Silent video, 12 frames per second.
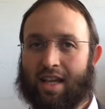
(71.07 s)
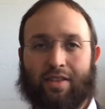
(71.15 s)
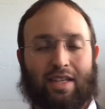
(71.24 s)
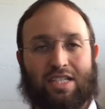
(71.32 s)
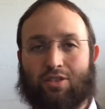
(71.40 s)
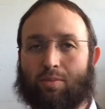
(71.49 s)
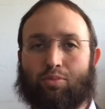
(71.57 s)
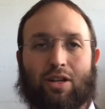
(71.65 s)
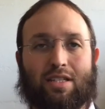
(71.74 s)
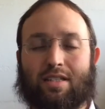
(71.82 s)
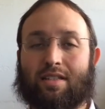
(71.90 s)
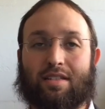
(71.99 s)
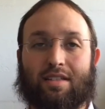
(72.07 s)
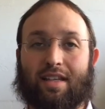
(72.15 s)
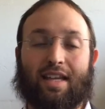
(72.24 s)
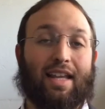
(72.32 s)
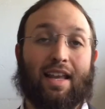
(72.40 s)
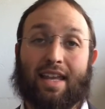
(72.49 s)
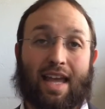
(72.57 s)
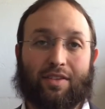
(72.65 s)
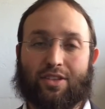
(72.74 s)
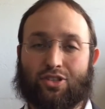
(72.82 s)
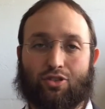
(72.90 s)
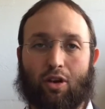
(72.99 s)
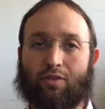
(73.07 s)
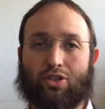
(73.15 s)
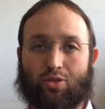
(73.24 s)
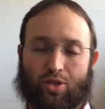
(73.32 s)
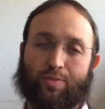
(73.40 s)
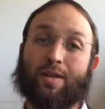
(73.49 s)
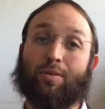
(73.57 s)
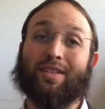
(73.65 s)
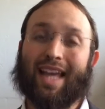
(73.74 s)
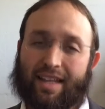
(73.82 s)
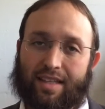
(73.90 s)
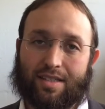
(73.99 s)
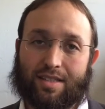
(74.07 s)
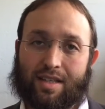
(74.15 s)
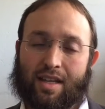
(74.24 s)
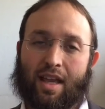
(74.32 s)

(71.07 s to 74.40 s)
that is not present in any other scroll of the Jewish people, and that is